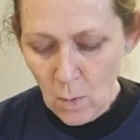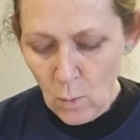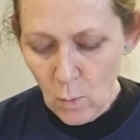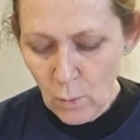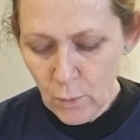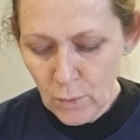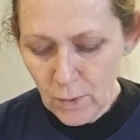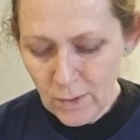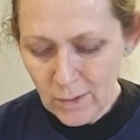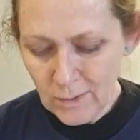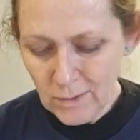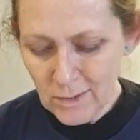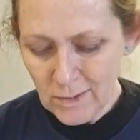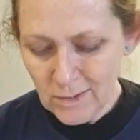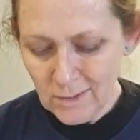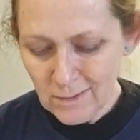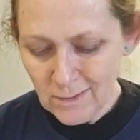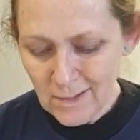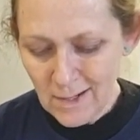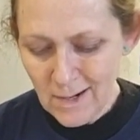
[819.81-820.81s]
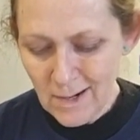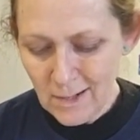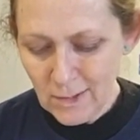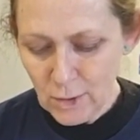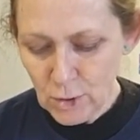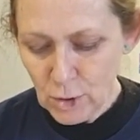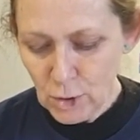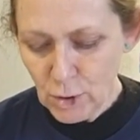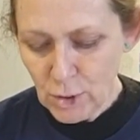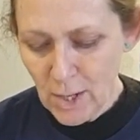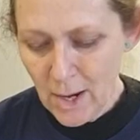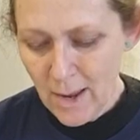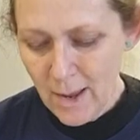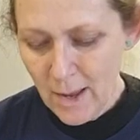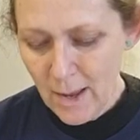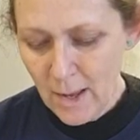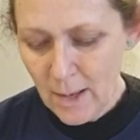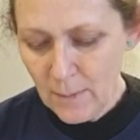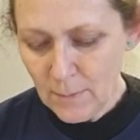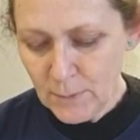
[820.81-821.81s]
or you can just cut out
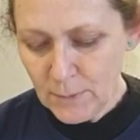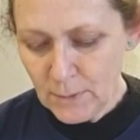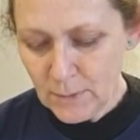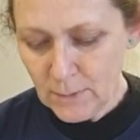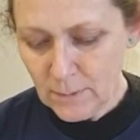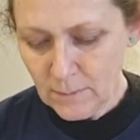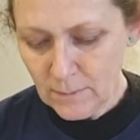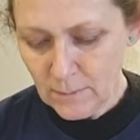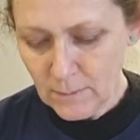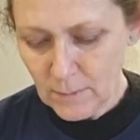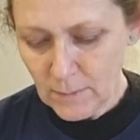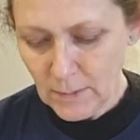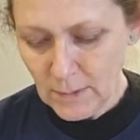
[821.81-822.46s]
shapes.